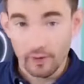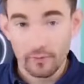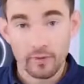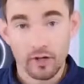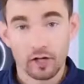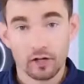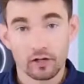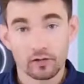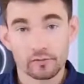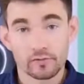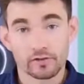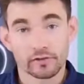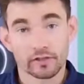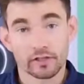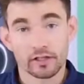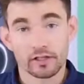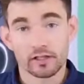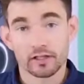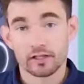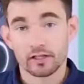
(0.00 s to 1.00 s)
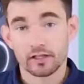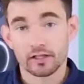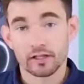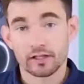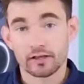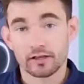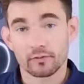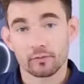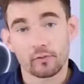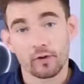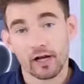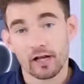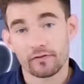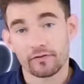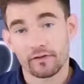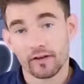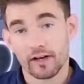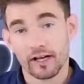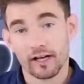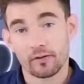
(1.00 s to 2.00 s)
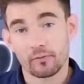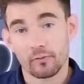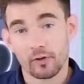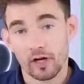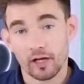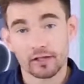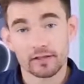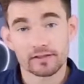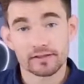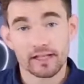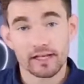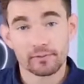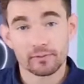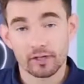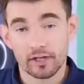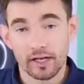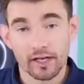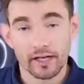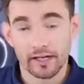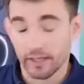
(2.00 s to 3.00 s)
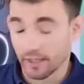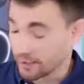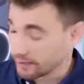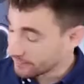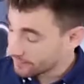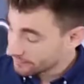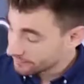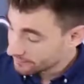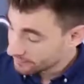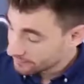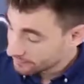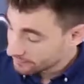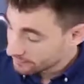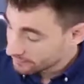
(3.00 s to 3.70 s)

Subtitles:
From the home screen, click the Wi-Fi water timer icon.